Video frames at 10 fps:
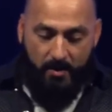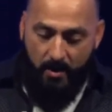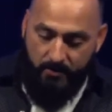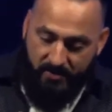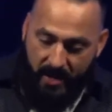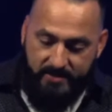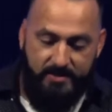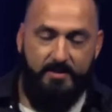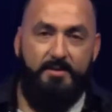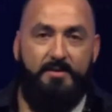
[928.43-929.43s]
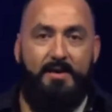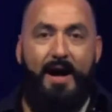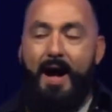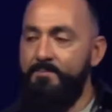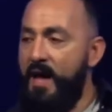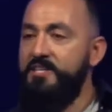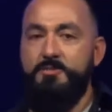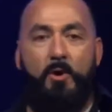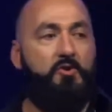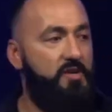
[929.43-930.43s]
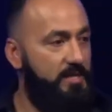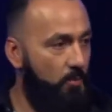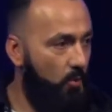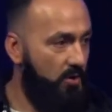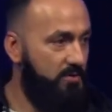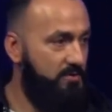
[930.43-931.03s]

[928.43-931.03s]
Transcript: no, no thanks. I'm not a smoker anymore.